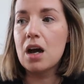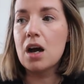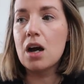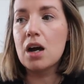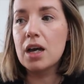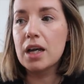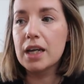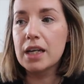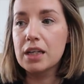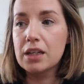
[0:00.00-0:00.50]

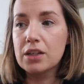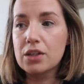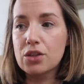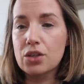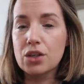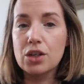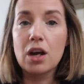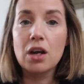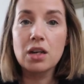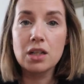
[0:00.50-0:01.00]
I
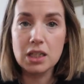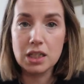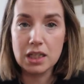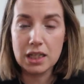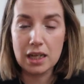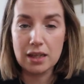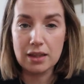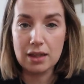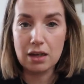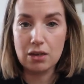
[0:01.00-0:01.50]
took under
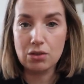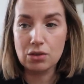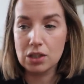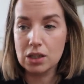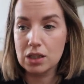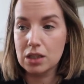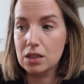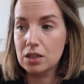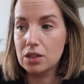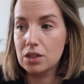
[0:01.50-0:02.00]

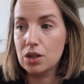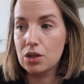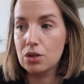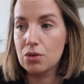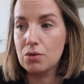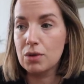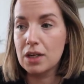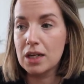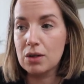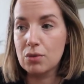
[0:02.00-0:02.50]
10,000,
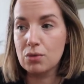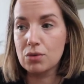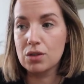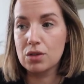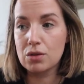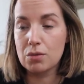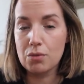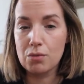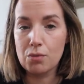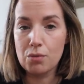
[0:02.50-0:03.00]
so it
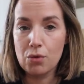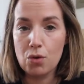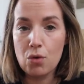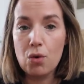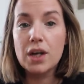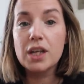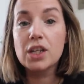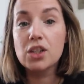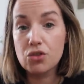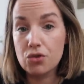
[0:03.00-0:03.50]
was
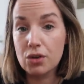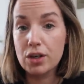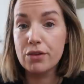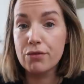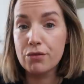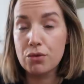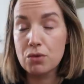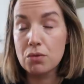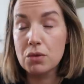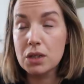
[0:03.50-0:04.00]
quite
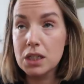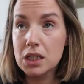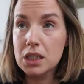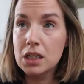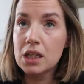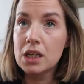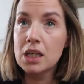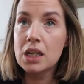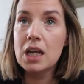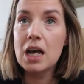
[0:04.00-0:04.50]
straightforward
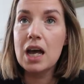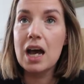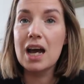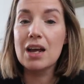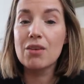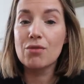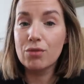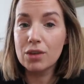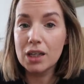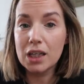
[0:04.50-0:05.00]

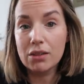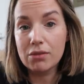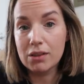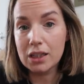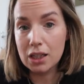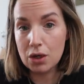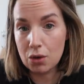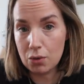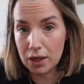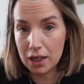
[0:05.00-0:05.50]
and really,
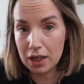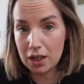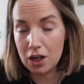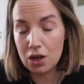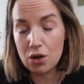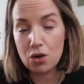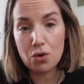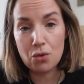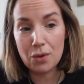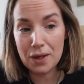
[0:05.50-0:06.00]
really quick, a
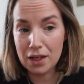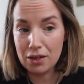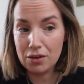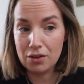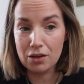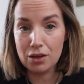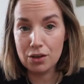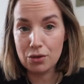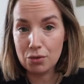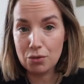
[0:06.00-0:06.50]
lot quicker
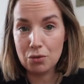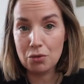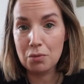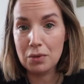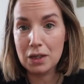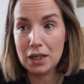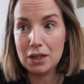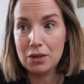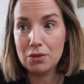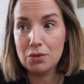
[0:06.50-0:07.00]
than I thought it would
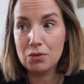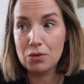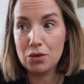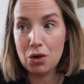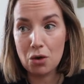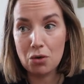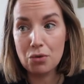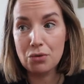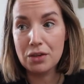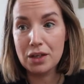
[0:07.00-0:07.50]
be. The
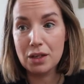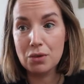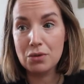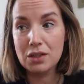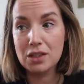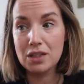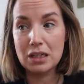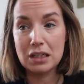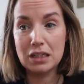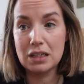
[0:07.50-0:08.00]
whole thing
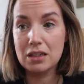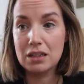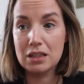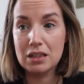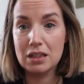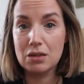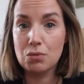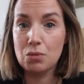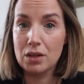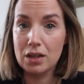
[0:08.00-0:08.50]
was done and
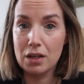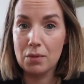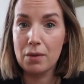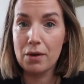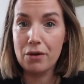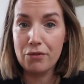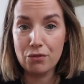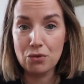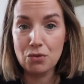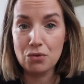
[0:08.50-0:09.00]
dusted within
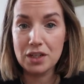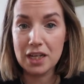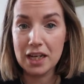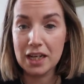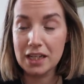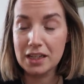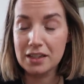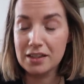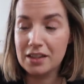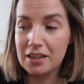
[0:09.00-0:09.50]
about 4
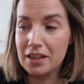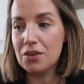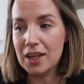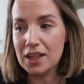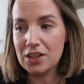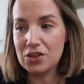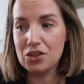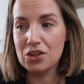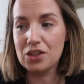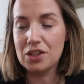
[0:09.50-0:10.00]
days. So
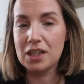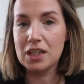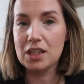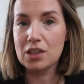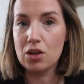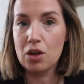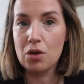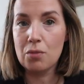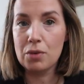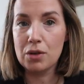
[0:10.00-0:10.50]
that's just an
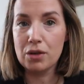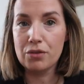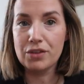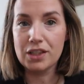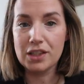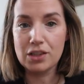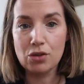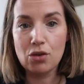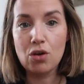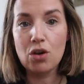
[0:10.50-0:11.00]
example of,
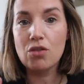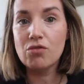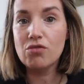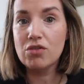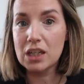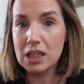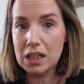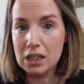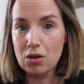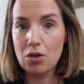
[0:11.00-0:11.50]
it's not a
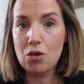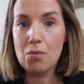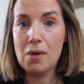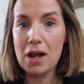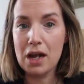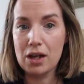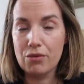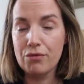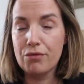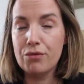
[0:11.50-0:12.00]
really long
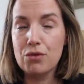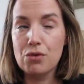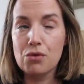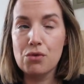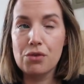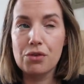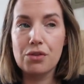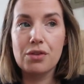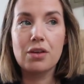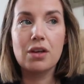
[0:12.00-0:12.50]
back and
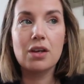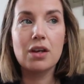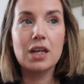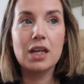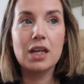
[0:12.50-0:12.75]
forth,